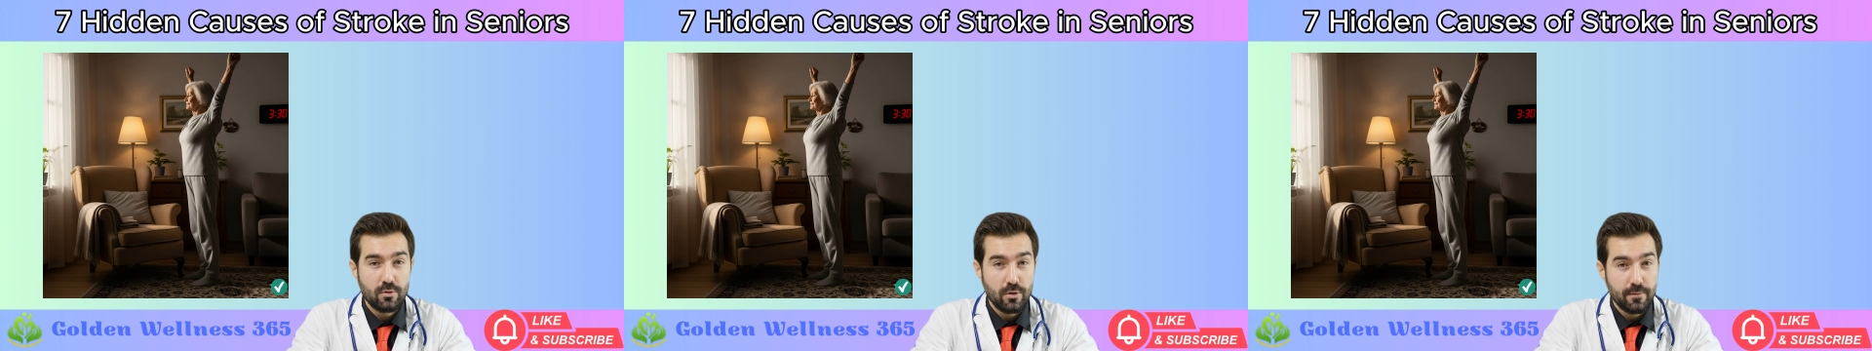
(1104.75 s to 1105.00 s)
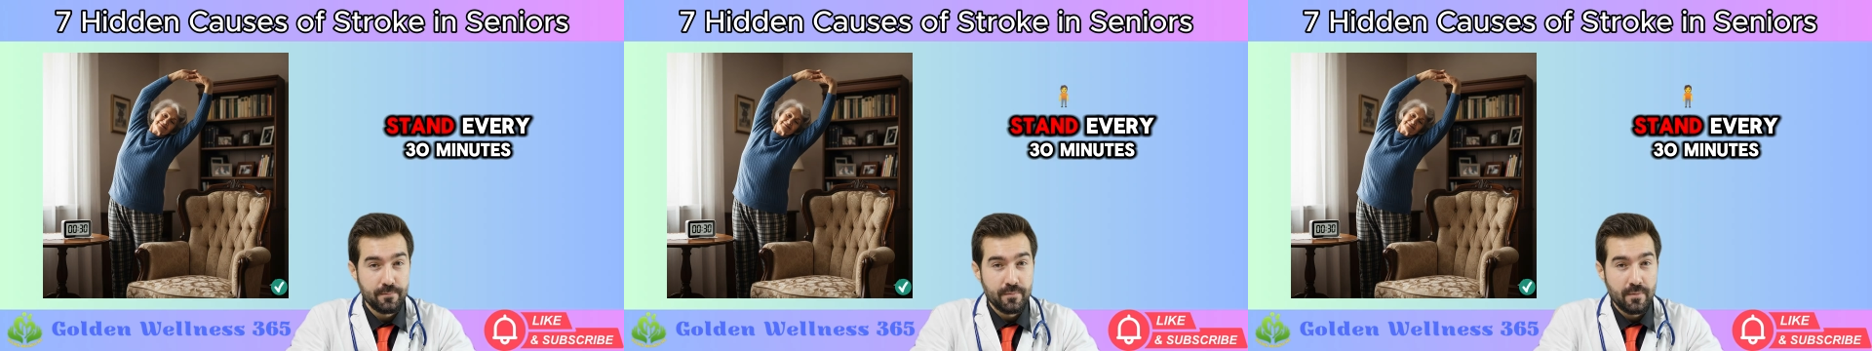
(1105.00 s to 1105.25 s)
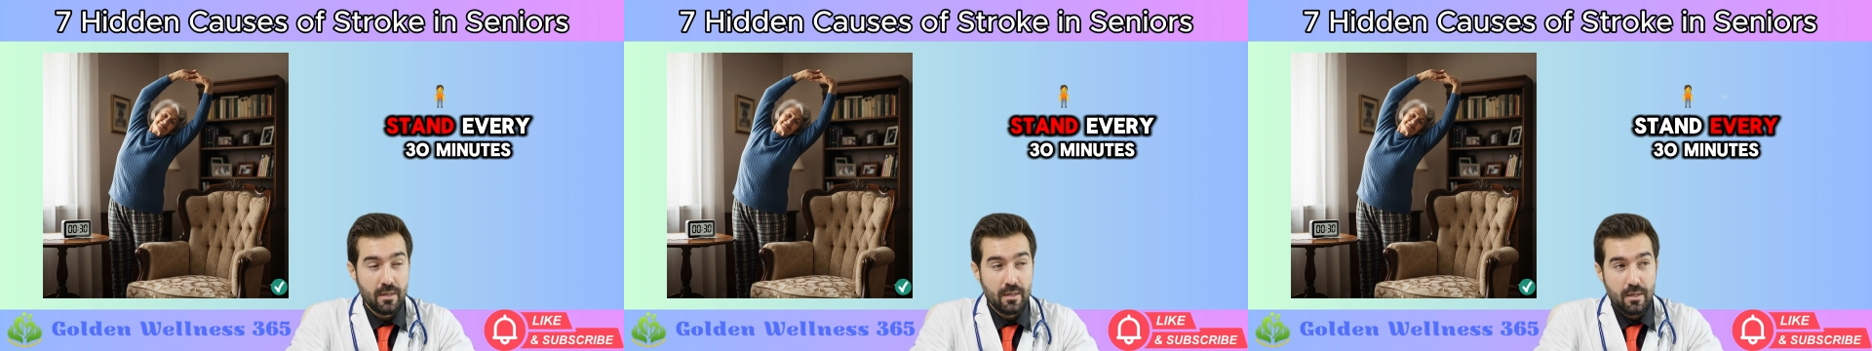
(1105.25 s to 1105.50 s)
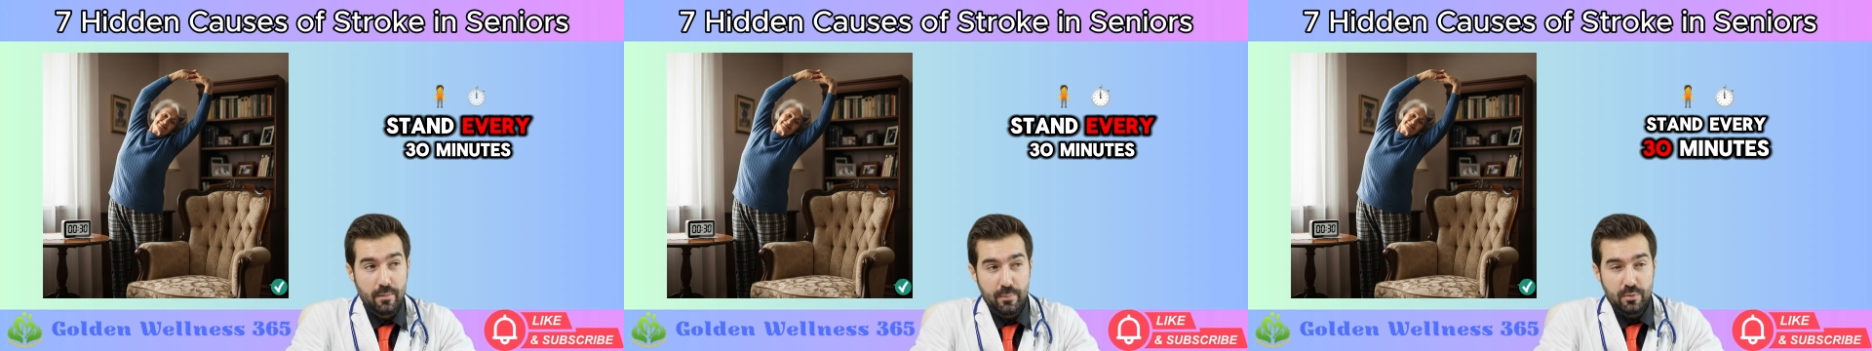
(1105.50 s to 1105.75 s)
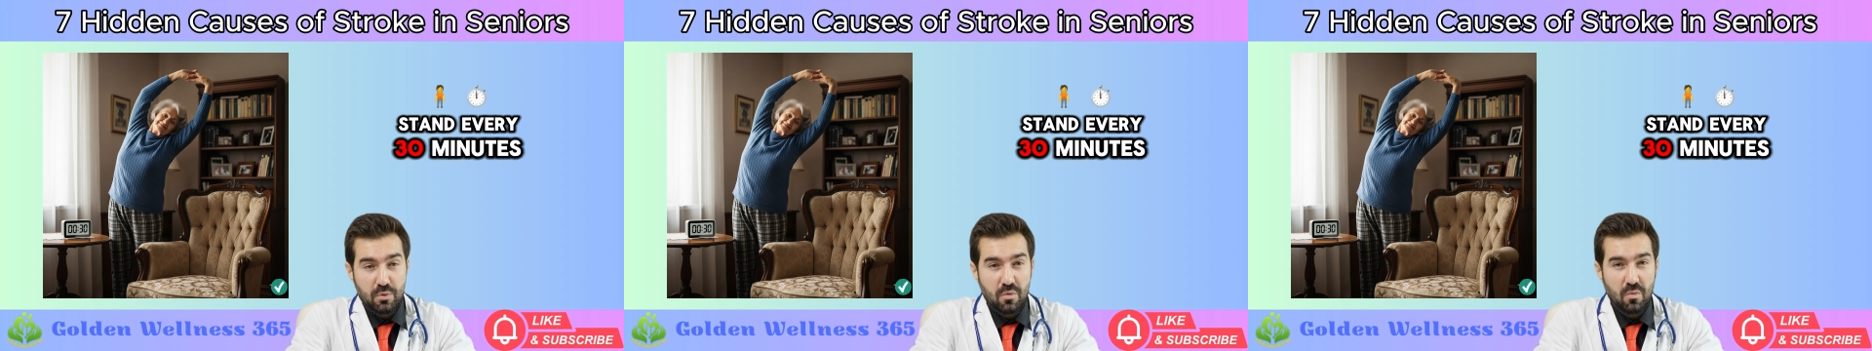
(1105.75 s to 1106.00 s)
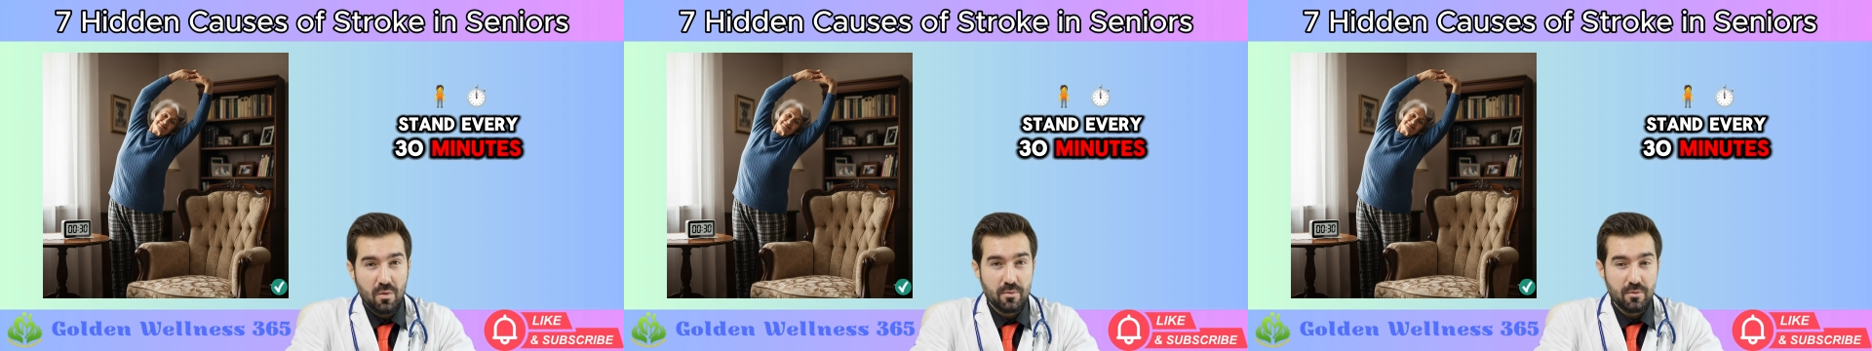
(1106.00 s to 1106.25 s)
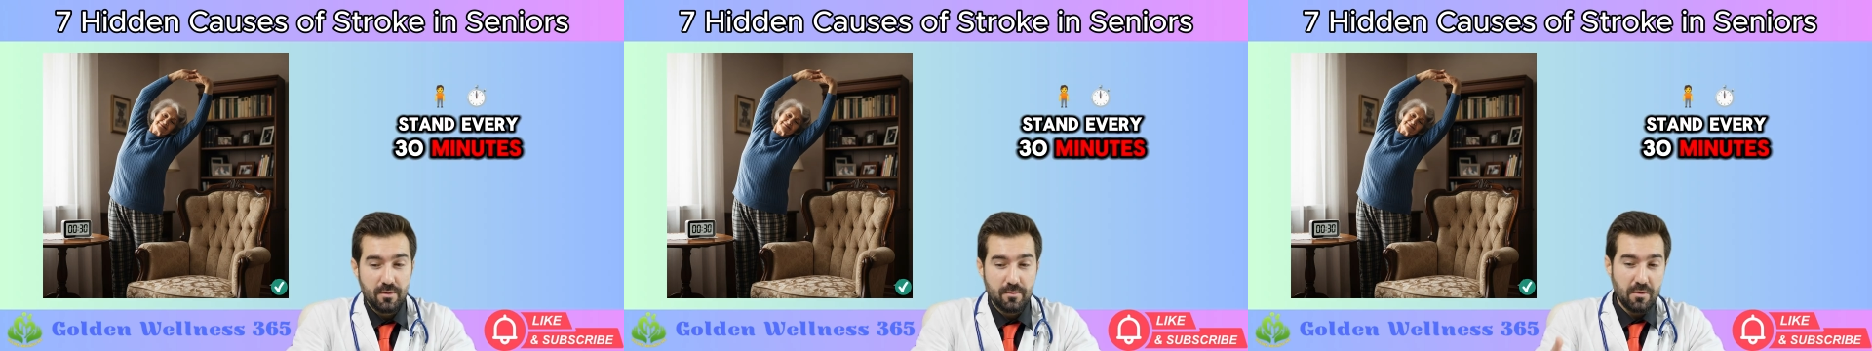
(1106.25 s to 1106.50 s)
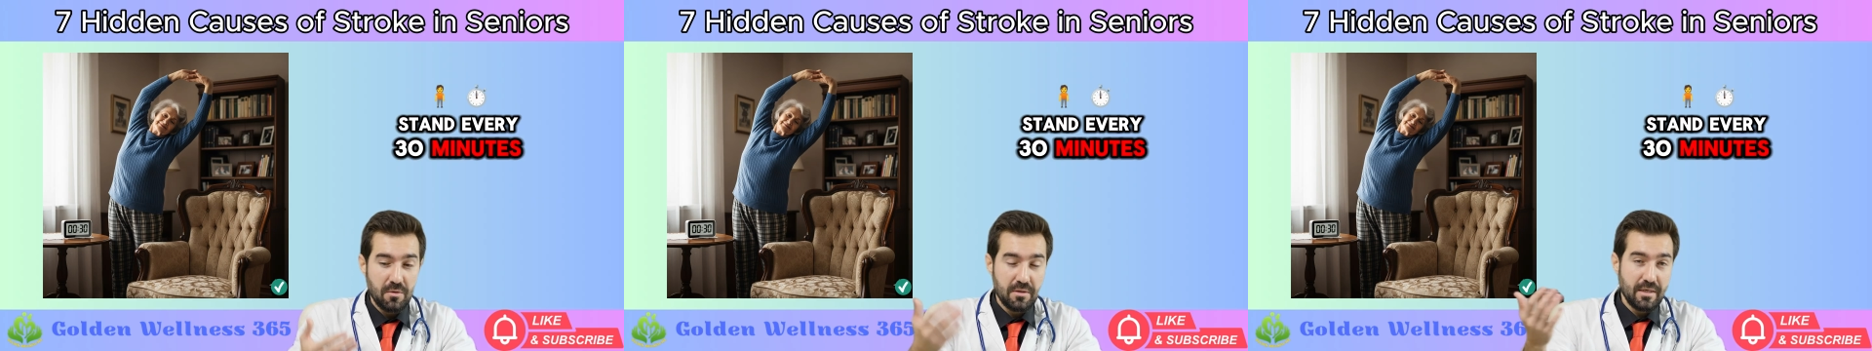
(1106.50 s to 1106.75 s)
Stand every 30
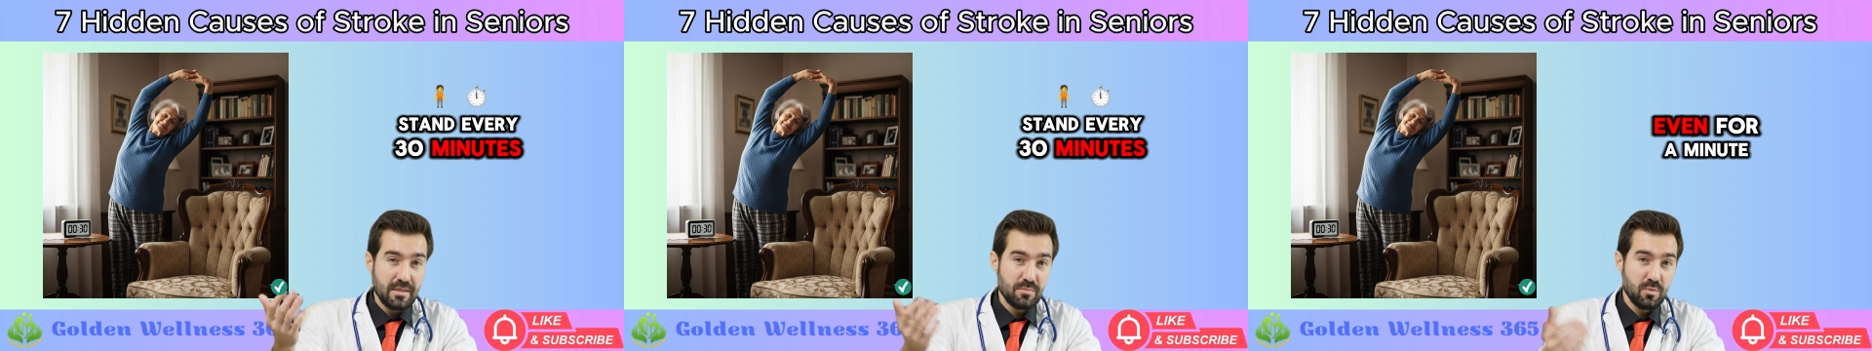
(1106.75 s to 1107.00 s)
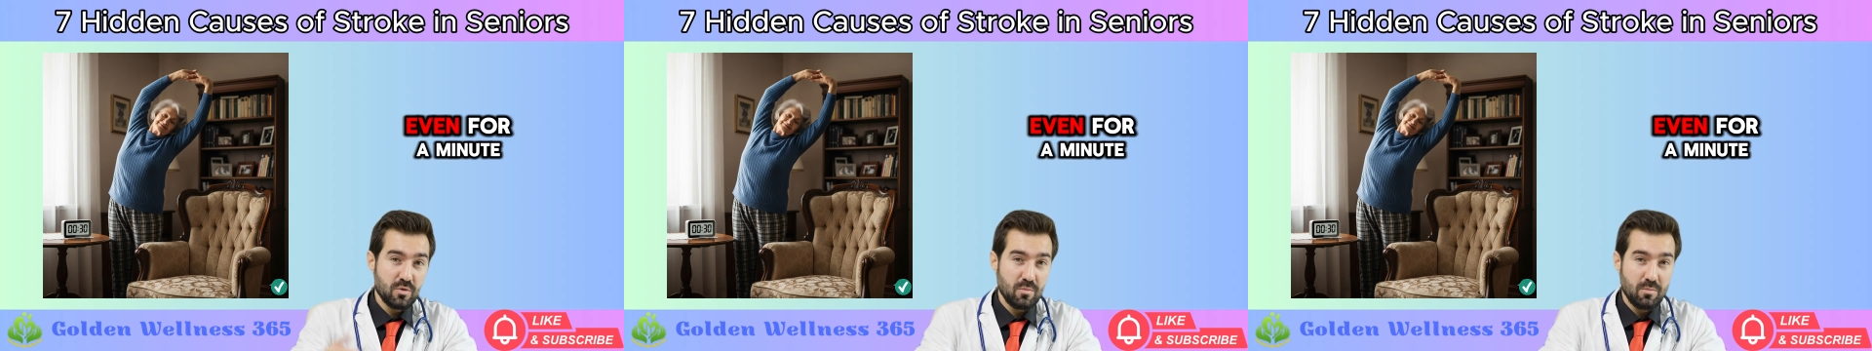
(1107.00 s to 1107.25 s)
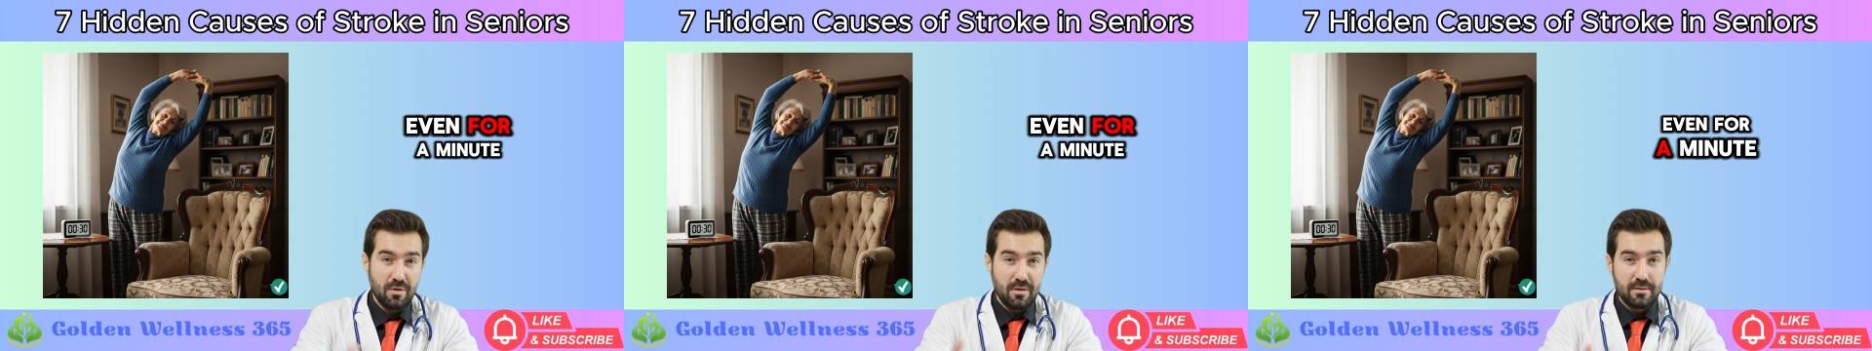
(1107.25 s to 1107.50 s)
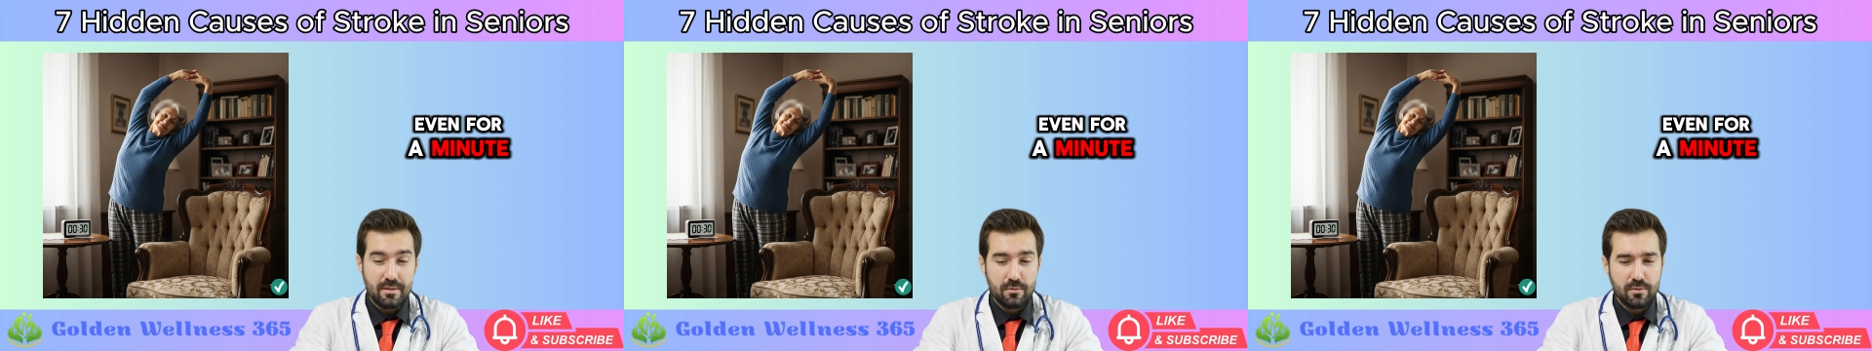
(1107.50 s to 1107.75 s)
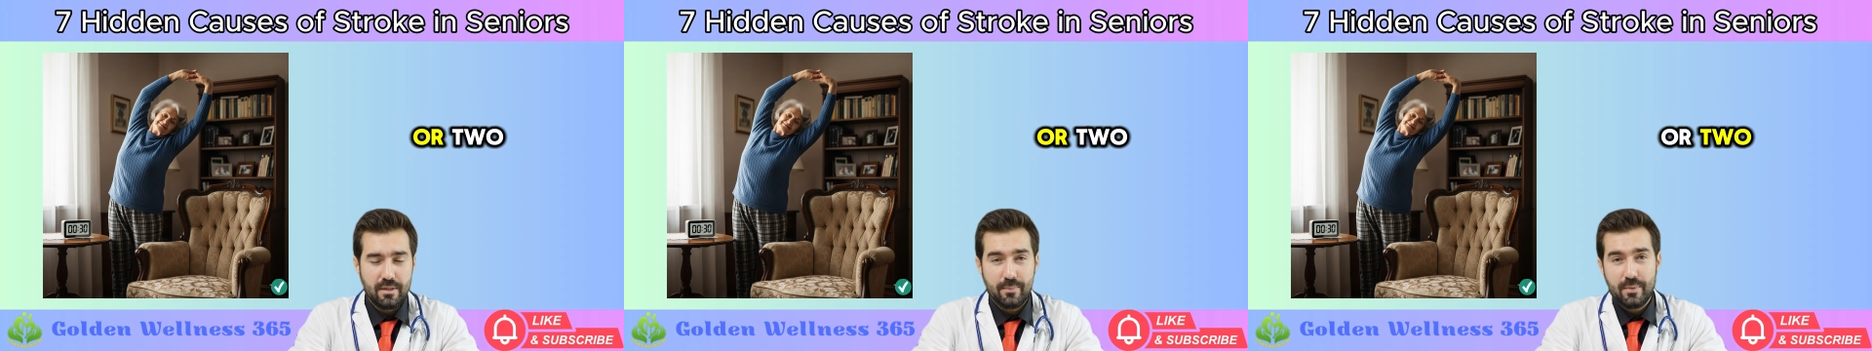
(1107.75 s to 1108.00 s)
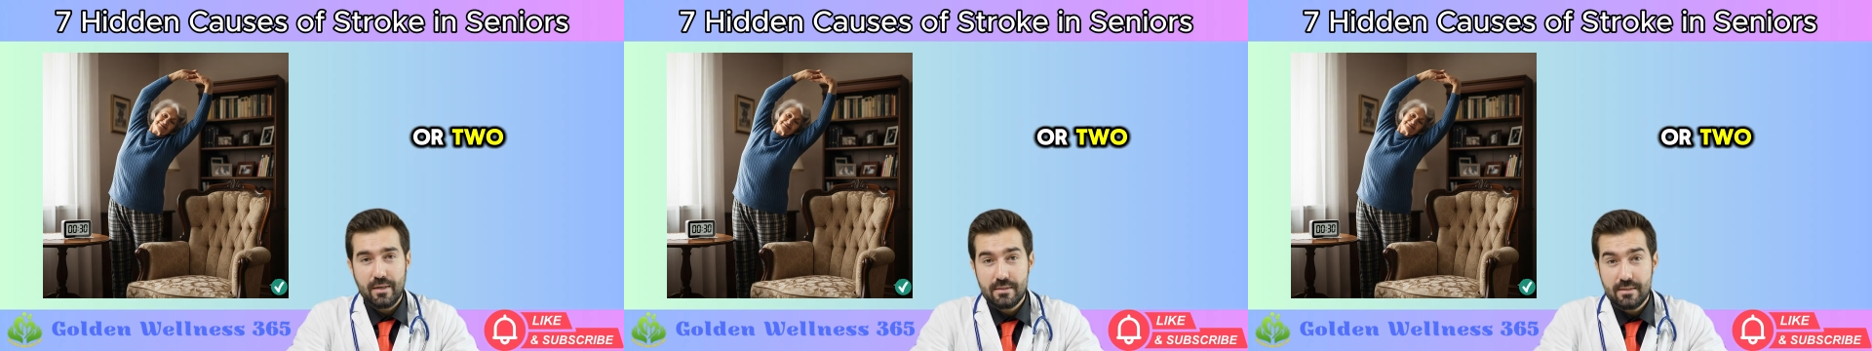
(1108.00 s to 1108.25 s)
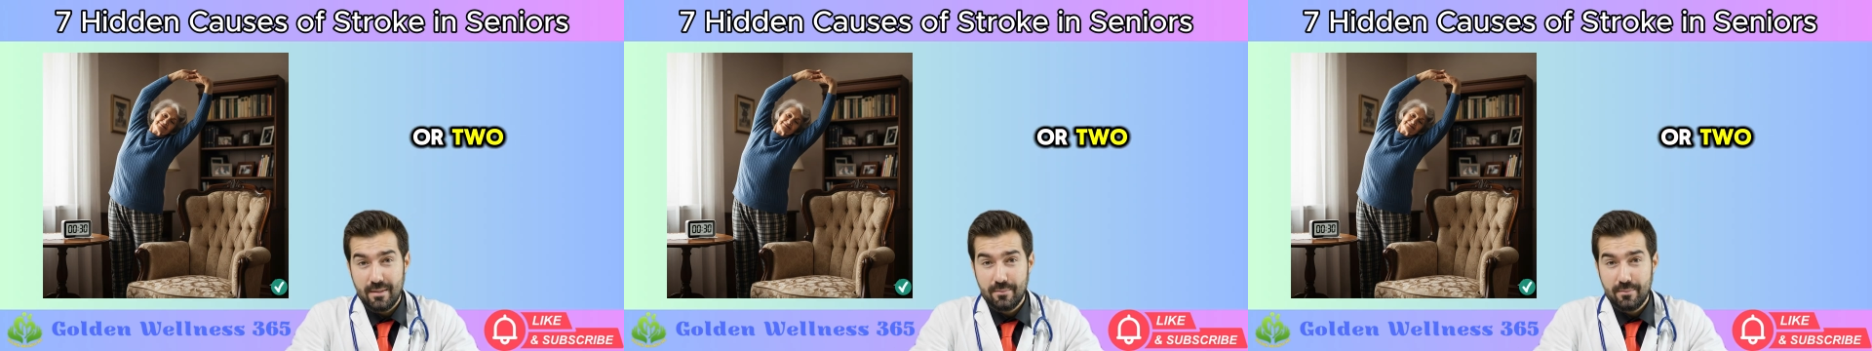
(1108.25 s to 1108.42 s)
minutes, even for a minute or two.